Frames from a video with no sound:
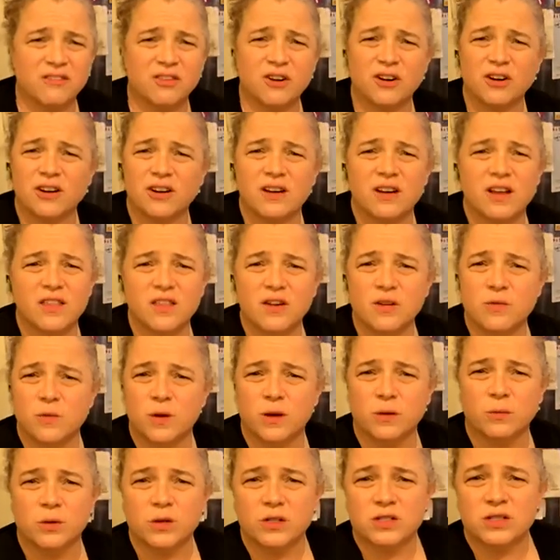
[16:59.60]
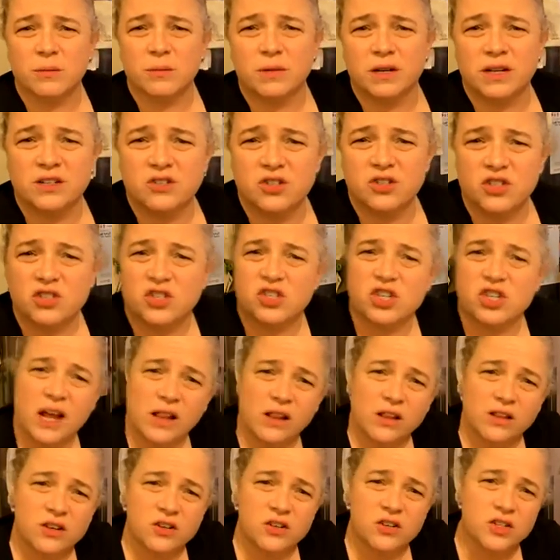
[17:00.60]
another one where somebody just
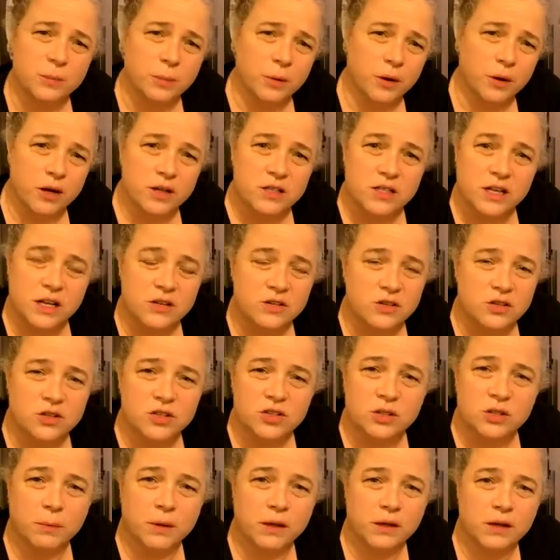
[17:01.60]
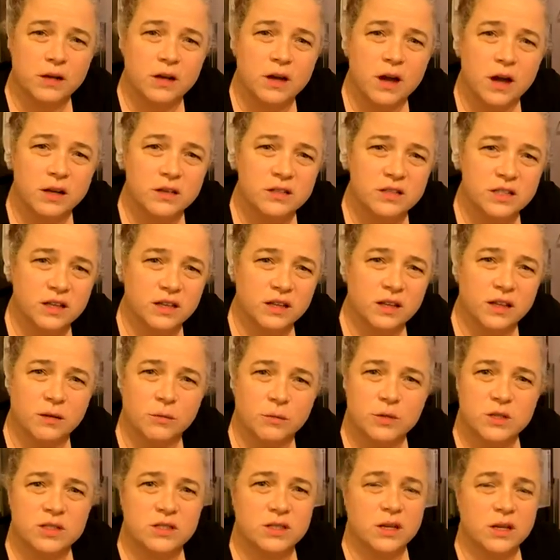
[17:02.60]
challenged a bartender to make a cocktail that
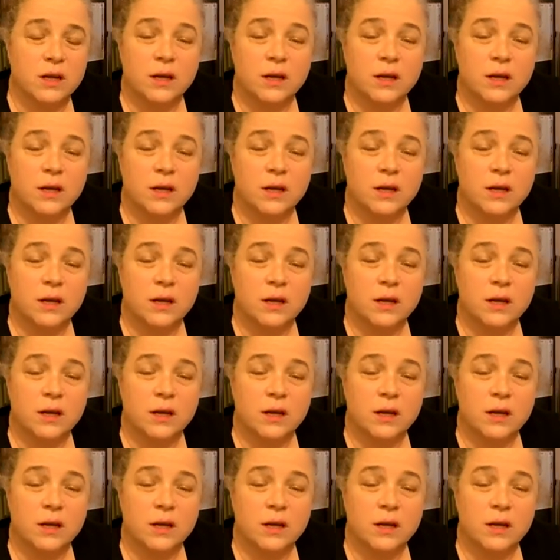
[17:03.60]
was